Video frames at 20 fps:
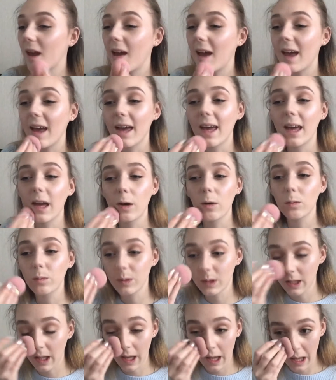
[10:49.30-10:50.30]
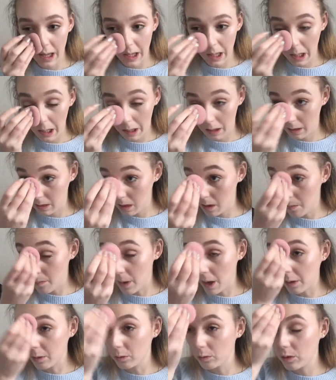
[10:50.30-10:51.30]
it helps the
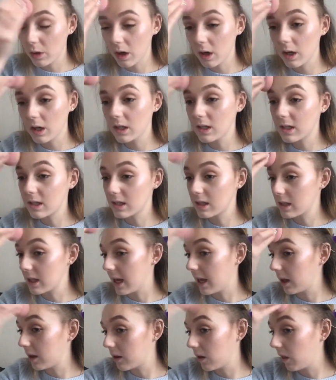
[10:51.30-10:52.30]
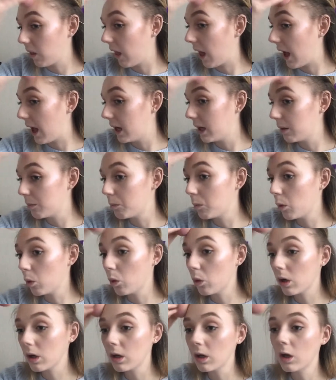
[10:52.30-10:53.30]
powder settle in
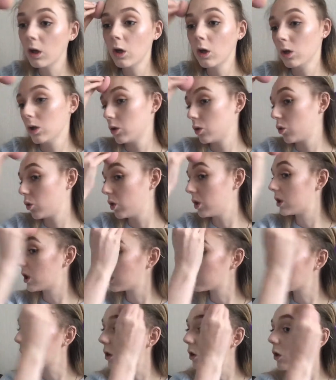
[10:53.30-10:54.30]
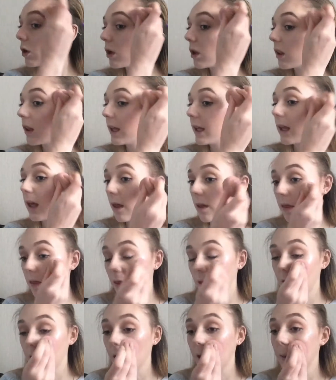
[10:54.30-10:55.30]
more, so it doesn't look like
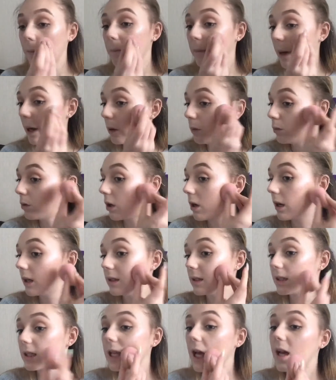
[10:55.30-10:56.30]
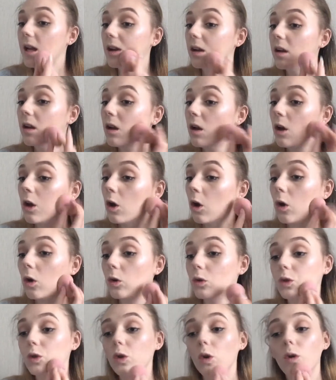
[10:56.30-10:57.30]
the powder is sitting
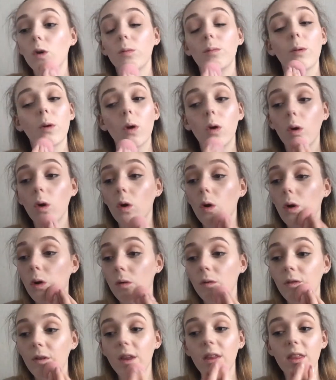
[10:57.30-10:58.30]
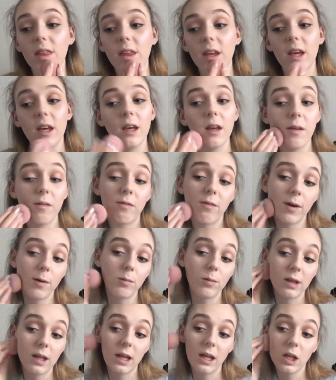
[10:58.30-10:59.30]
on top of the
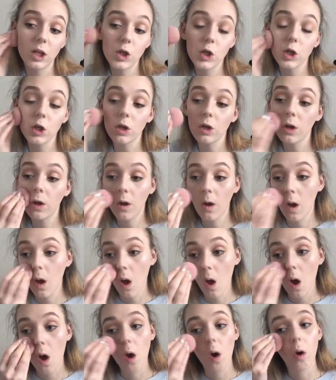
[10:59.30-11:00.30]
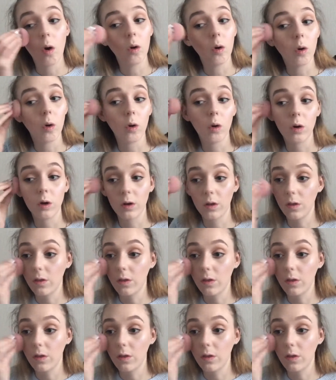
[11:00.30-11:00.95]
foundation or